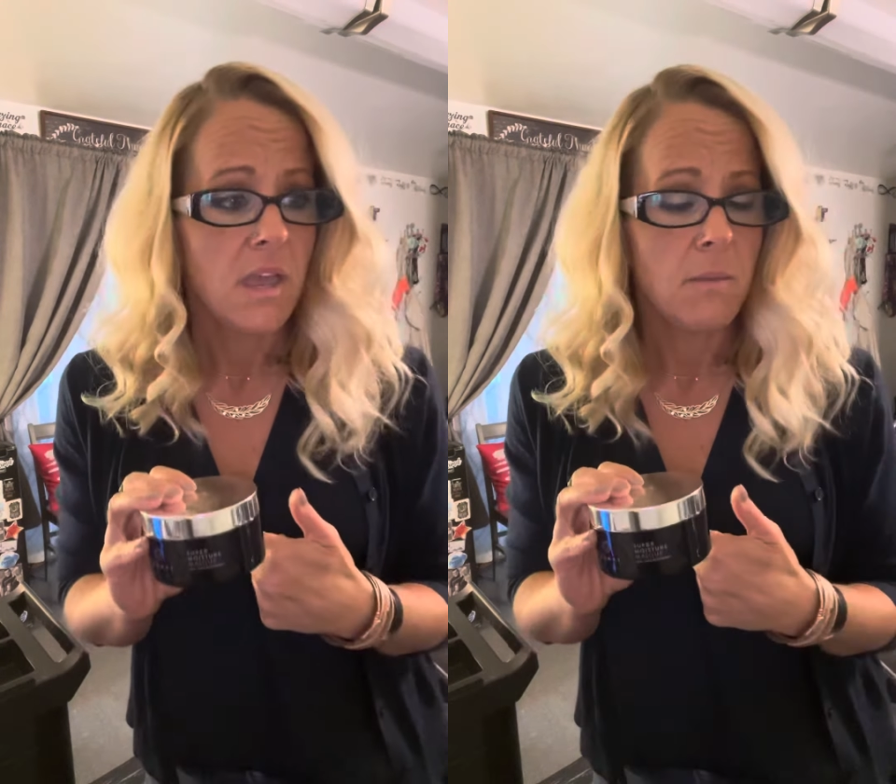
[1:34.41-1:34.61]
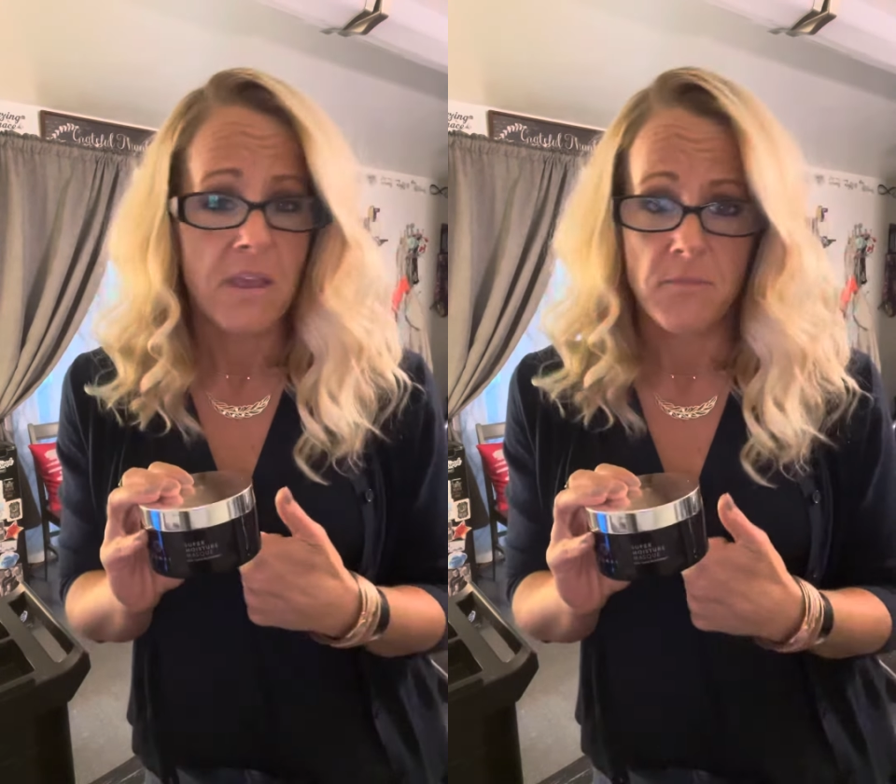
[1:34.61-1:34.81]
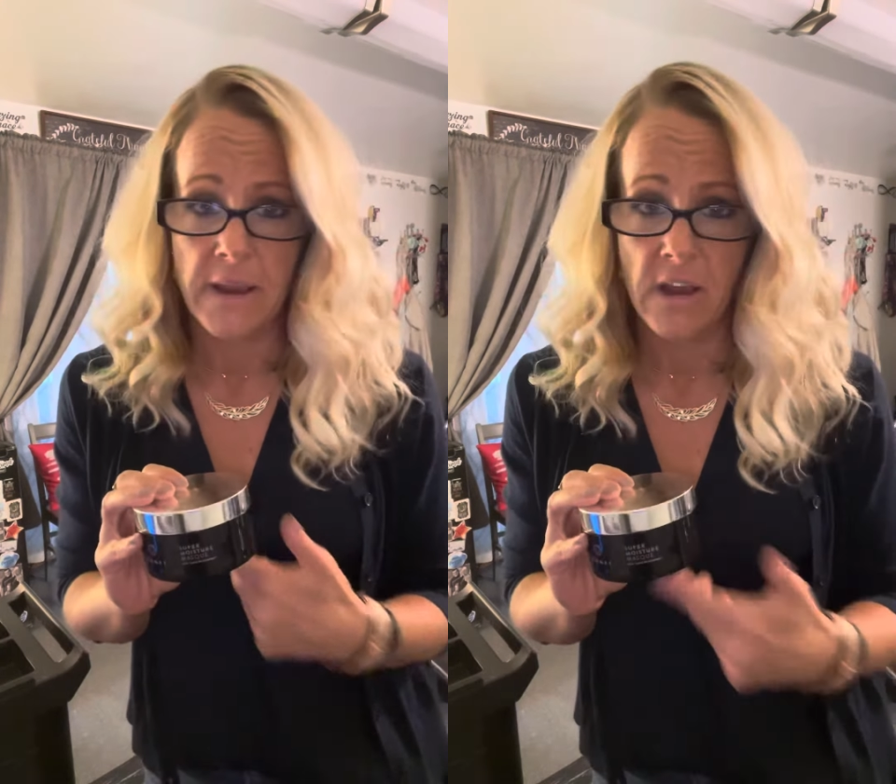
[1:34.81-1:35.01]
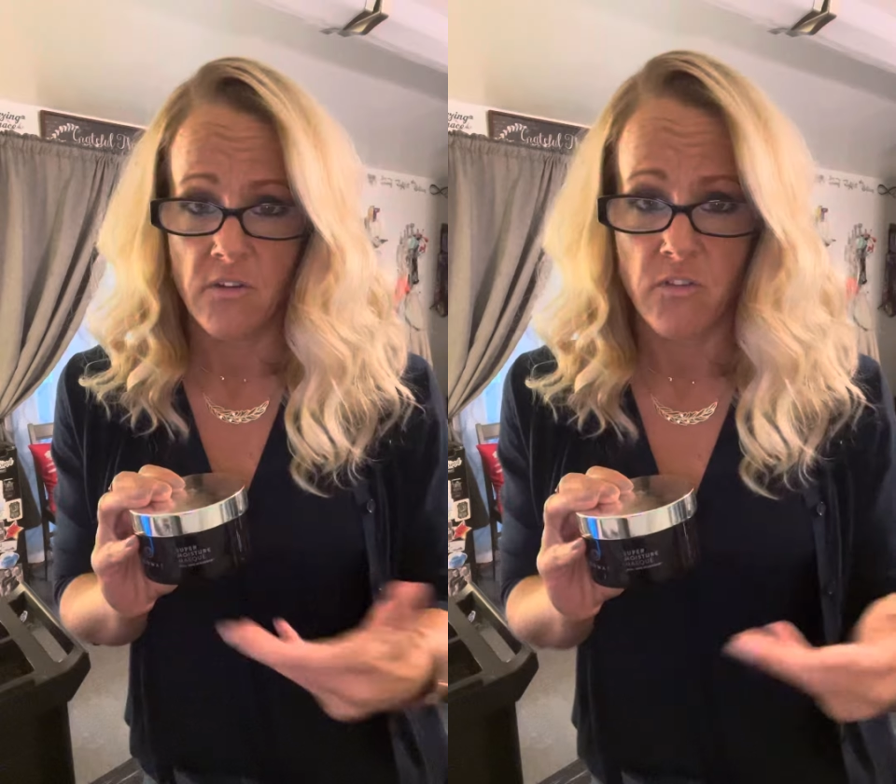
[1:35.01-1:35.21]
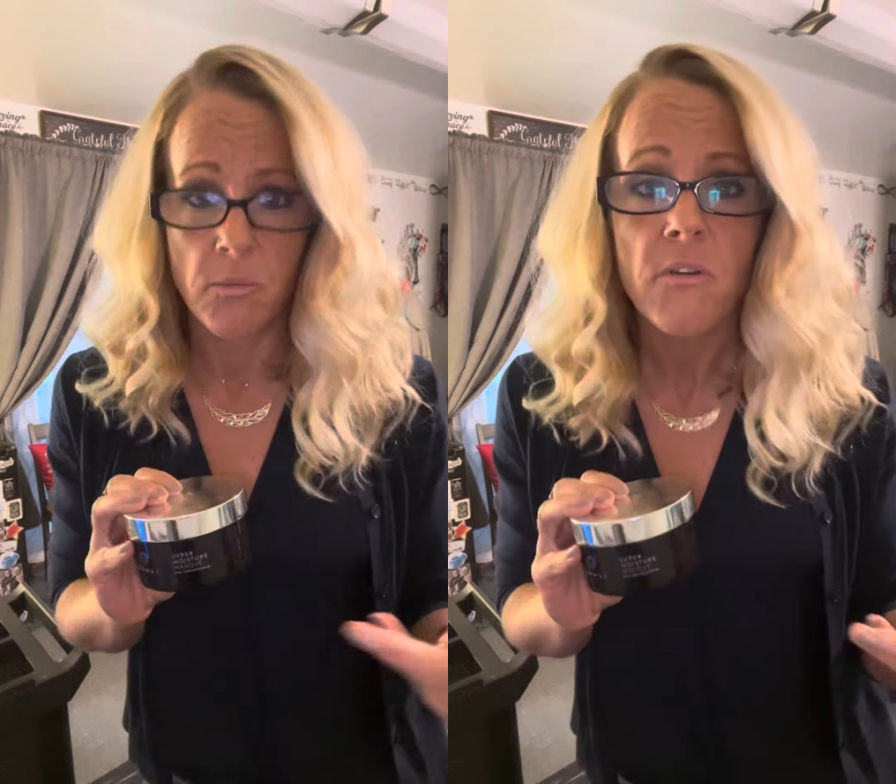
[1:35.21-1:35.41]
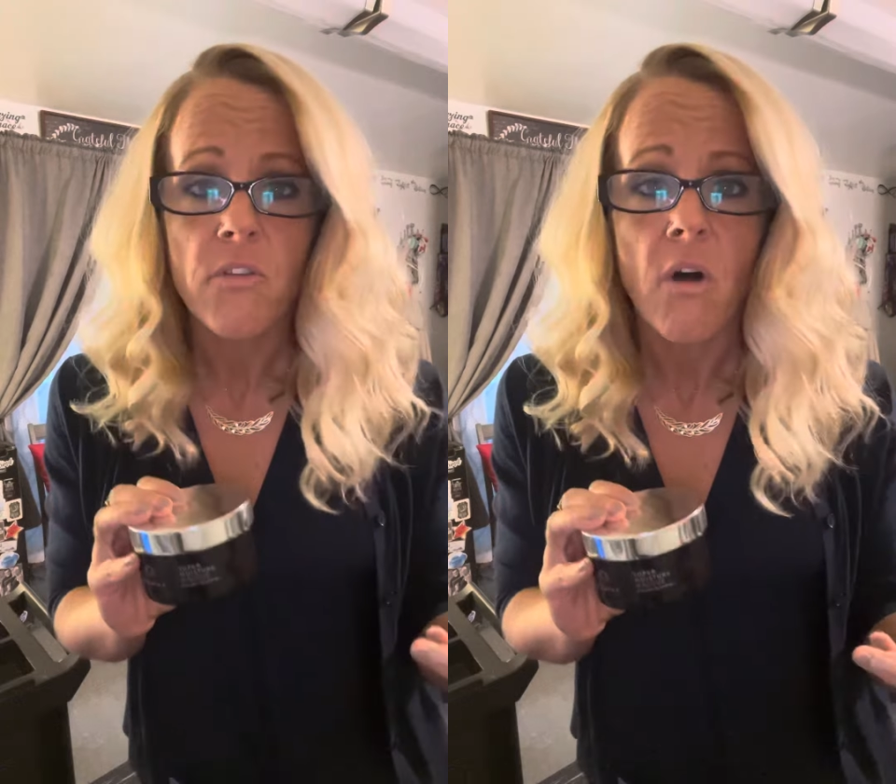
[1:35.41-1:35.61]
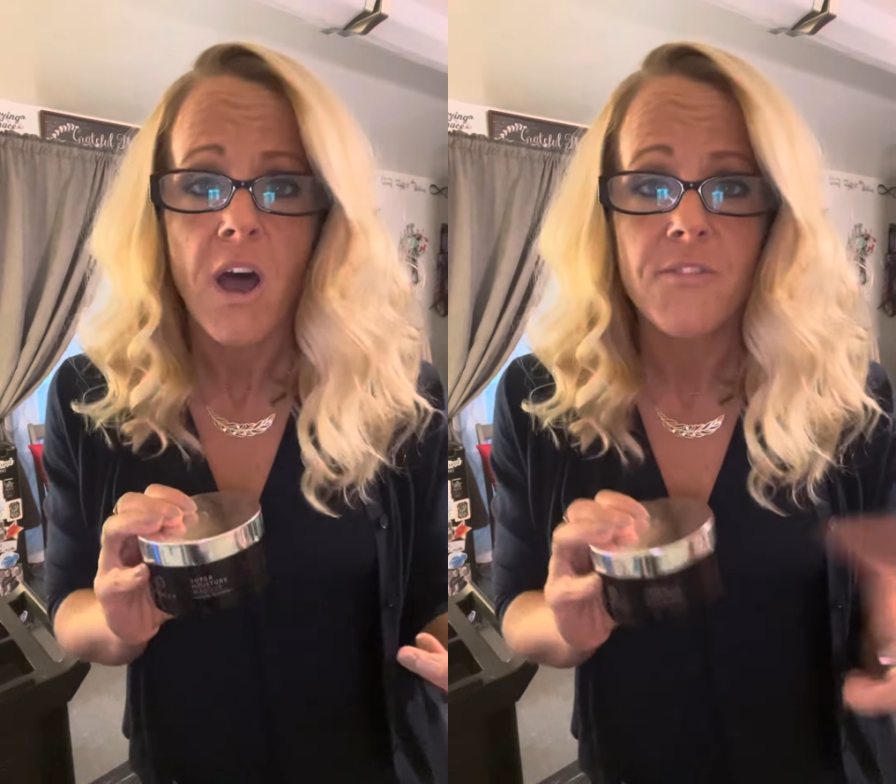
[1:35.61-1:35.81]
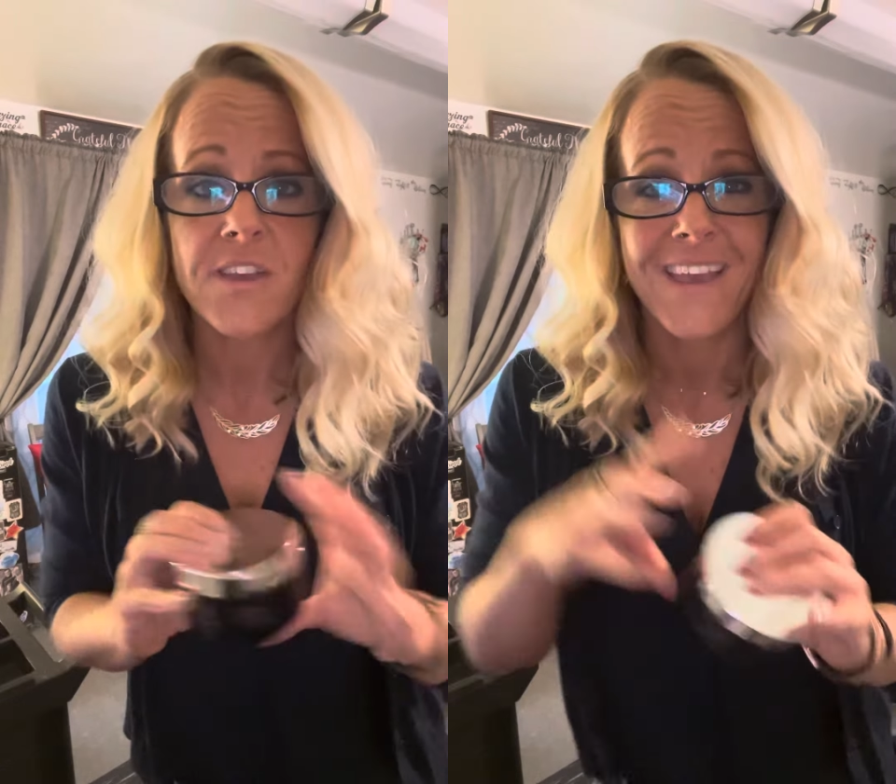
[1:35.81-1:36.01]
It makes my hair super
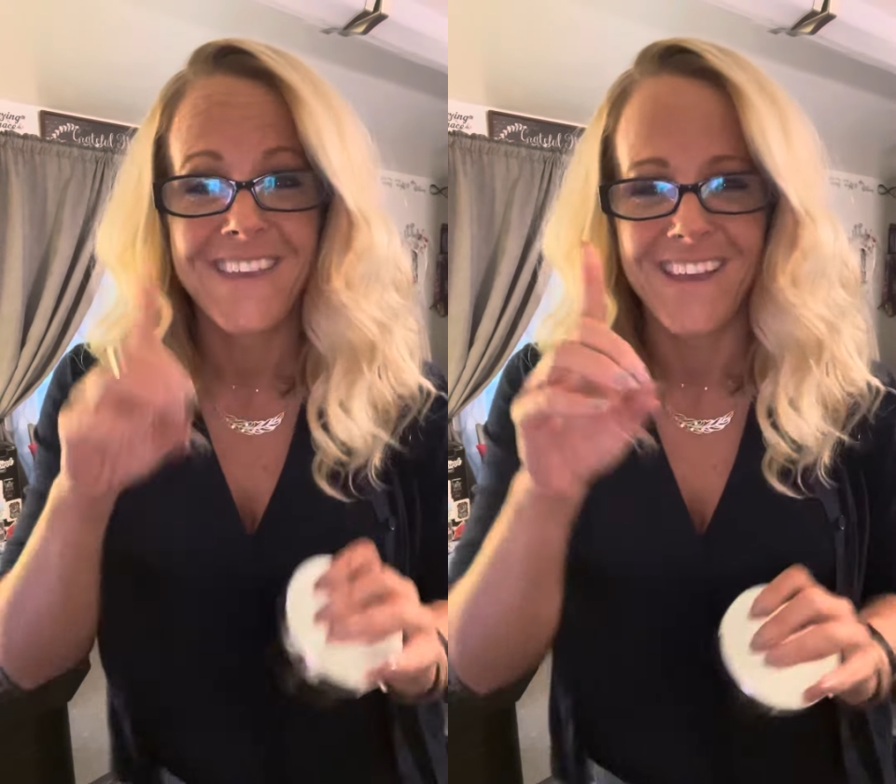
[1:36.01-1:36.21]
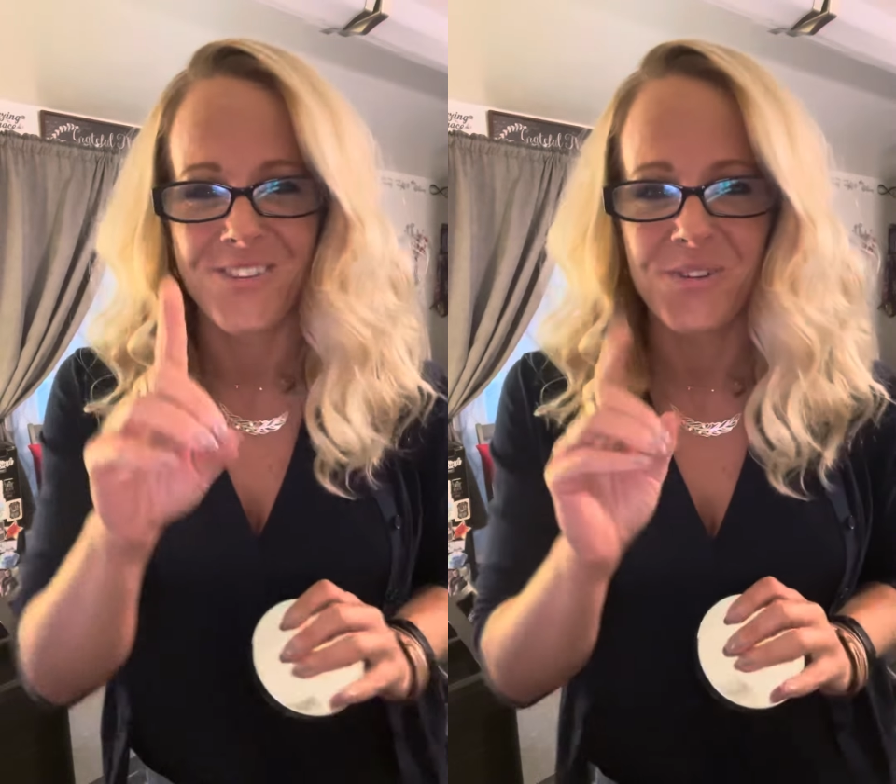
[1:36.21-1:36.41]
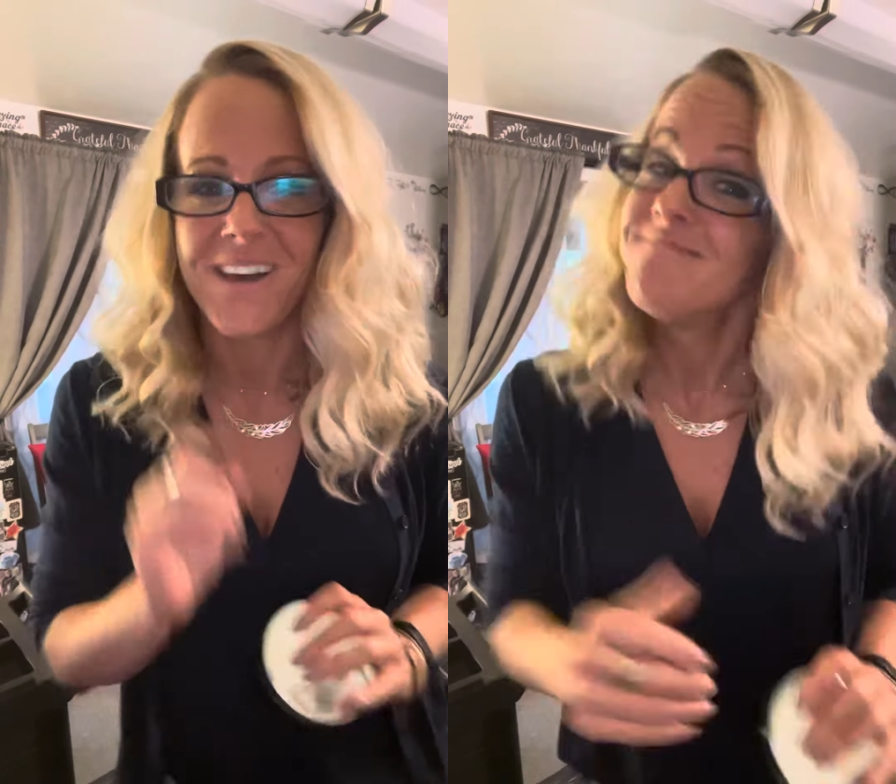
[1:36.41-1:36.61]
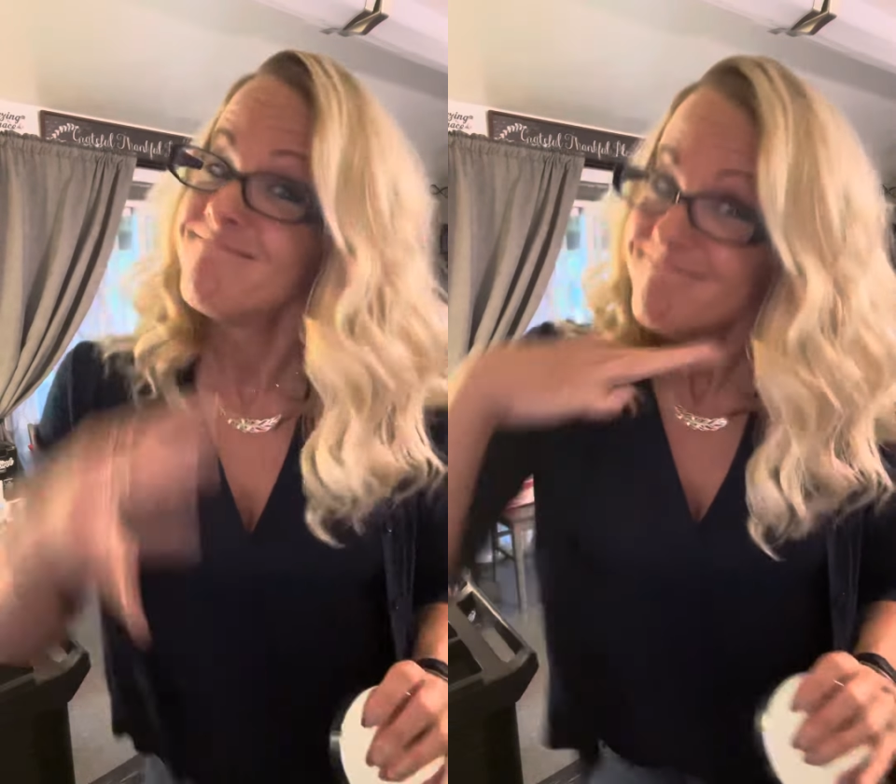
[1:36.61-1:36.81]
soft, and guess what?